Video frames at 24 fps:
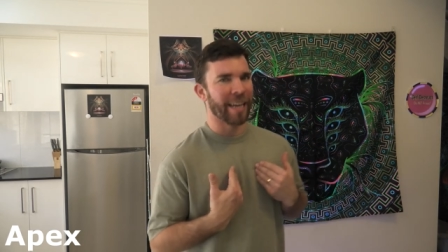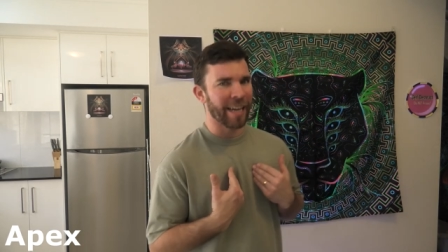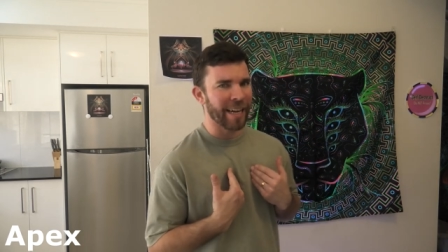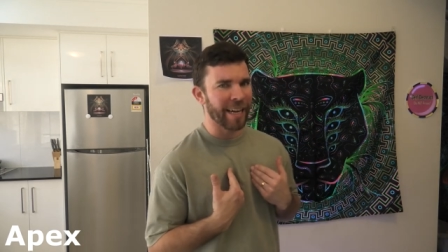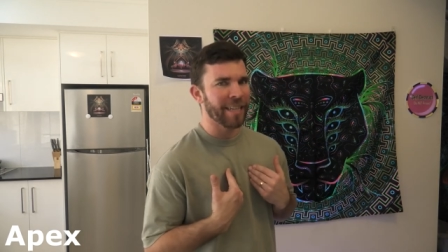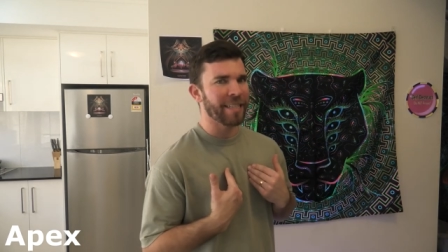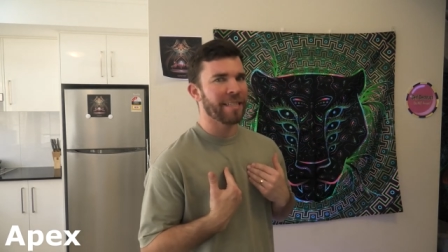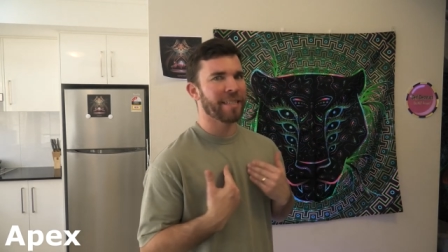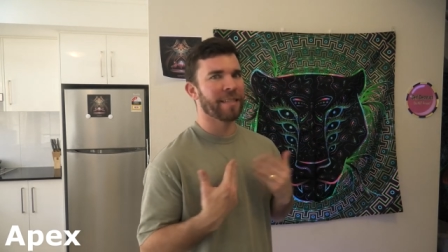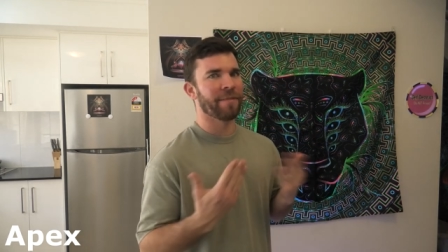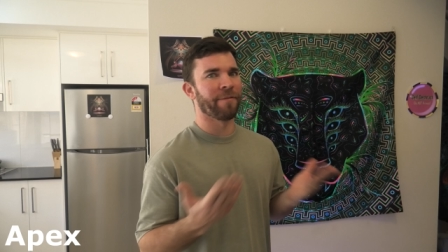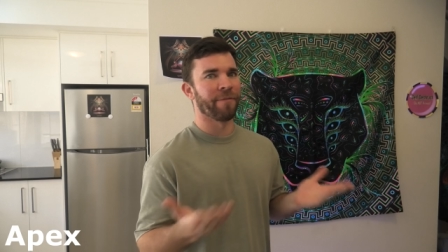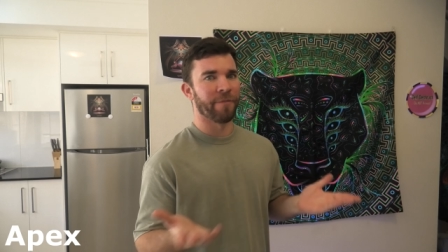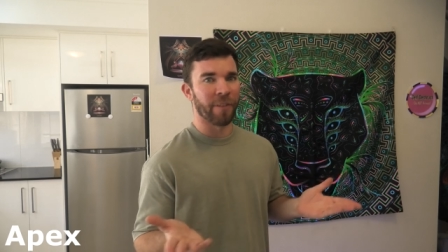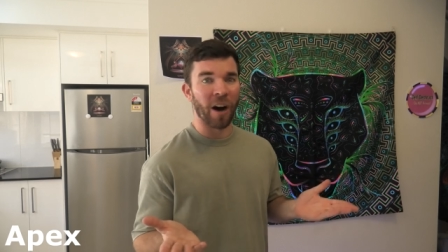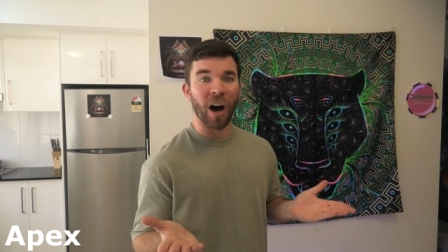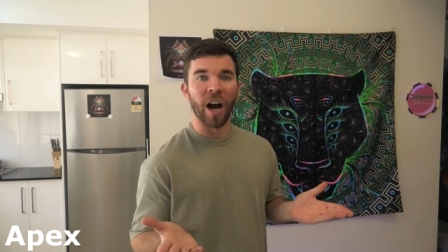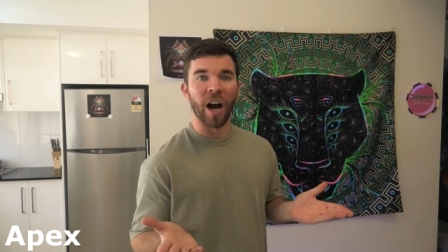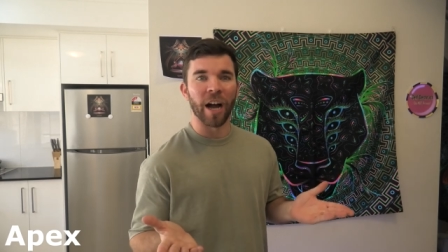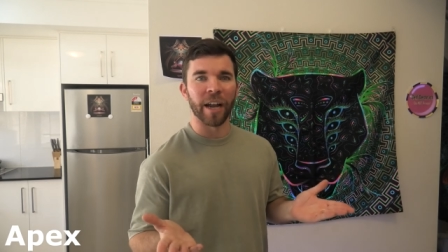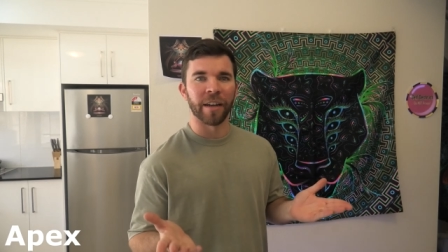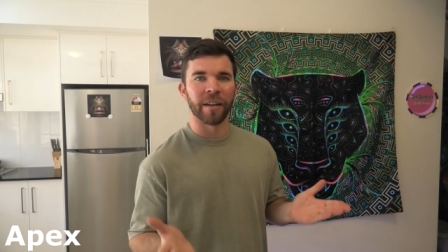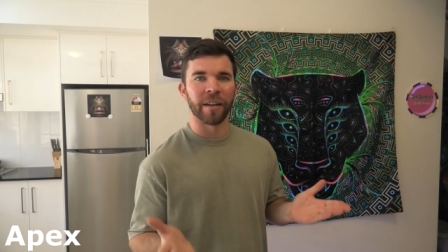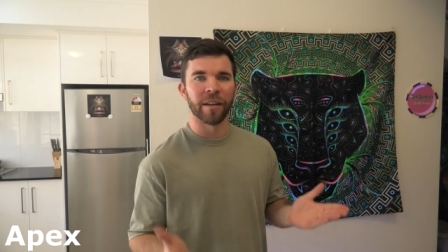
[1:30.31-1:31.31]
It's
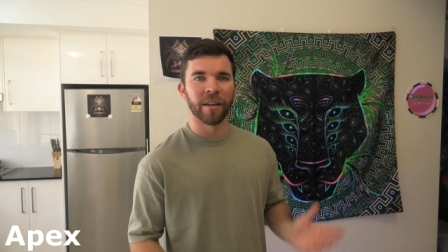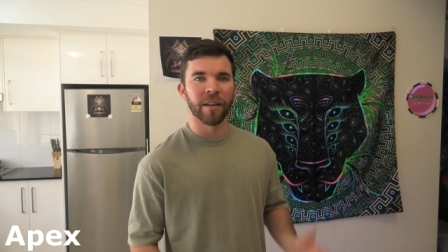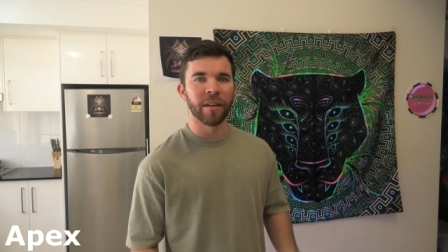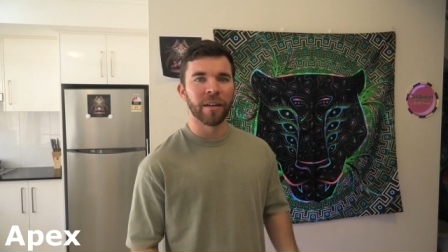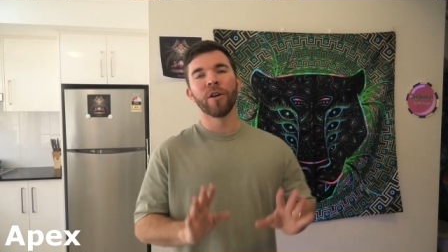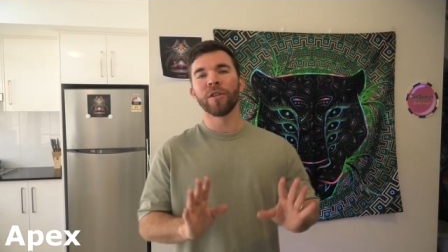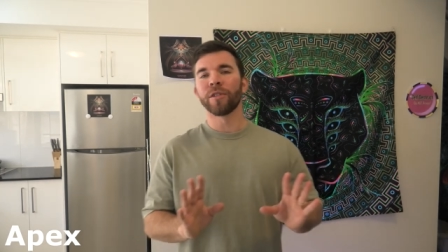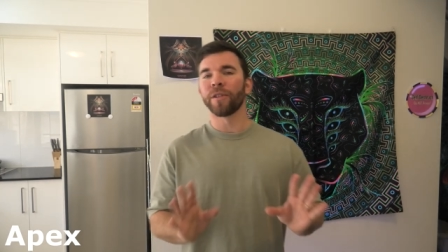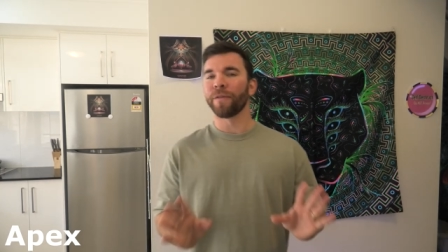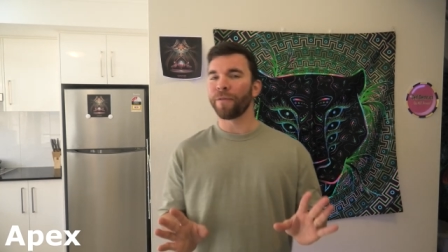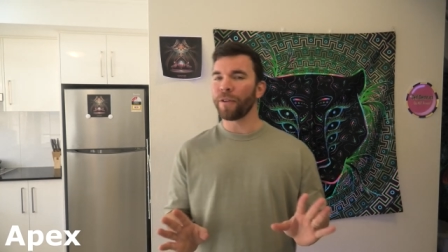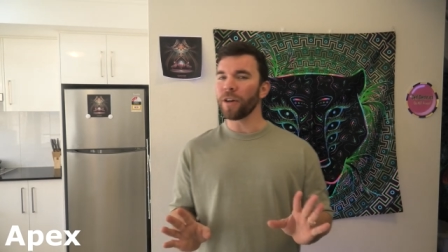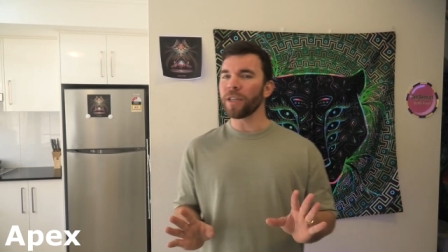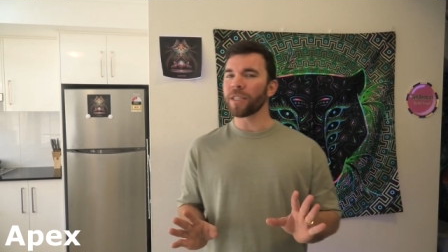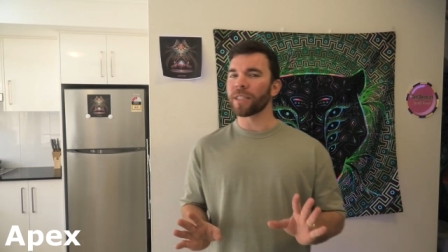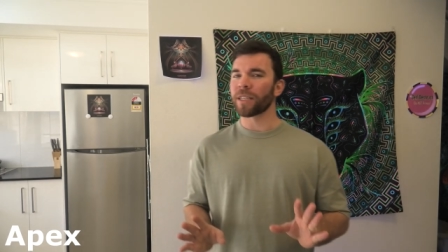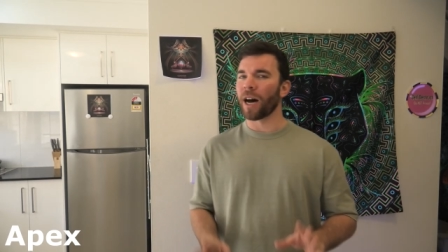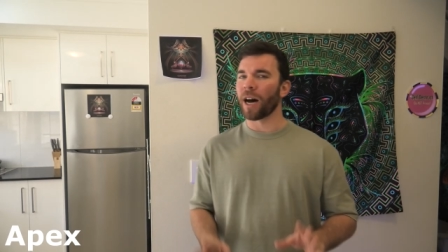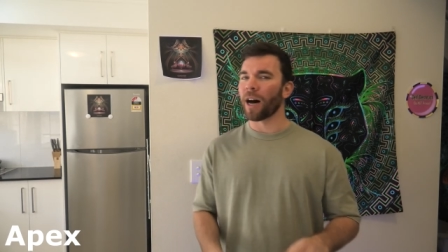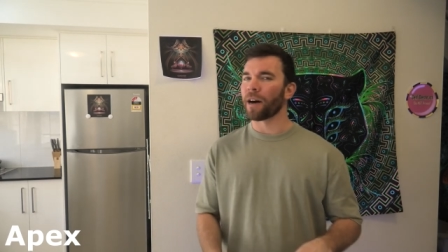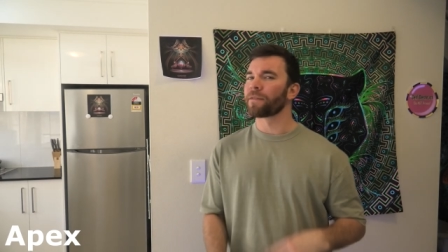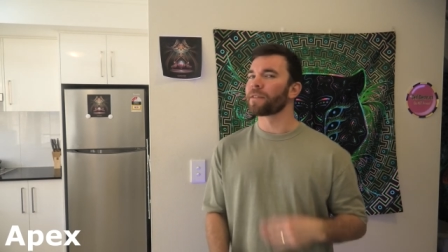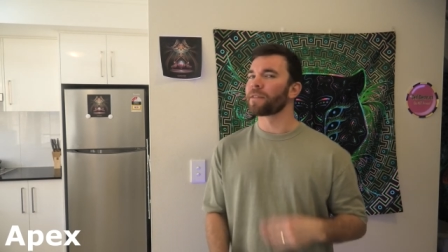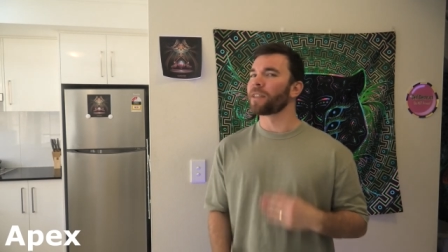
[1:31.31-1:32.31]
fine. The first
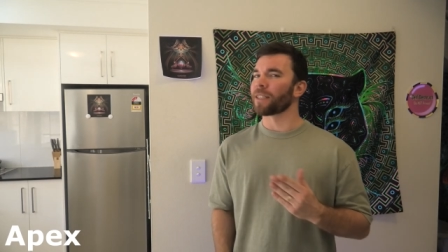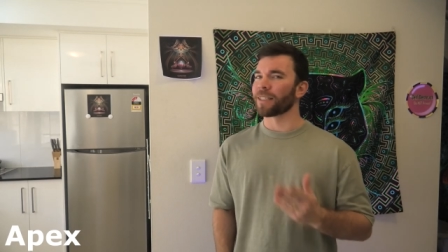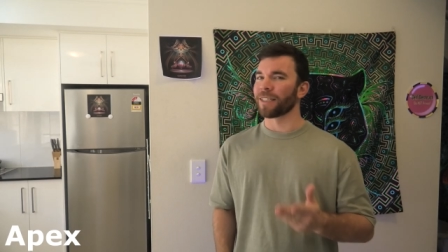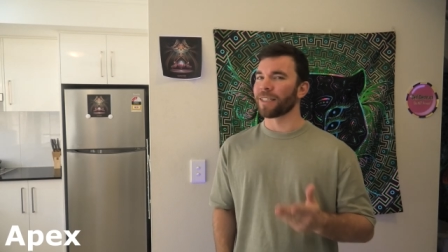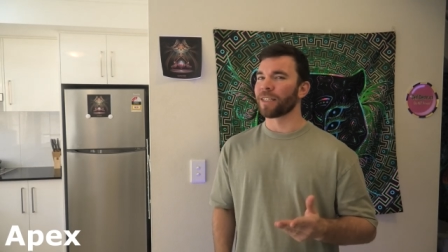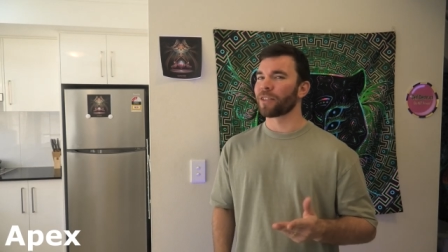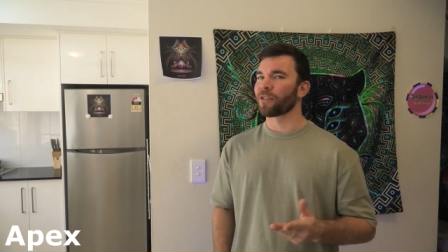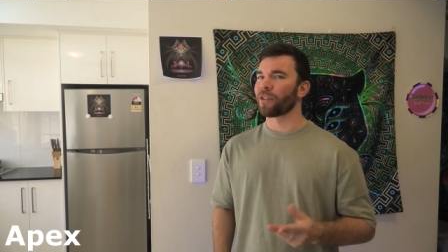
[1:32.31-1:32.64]
half doesn't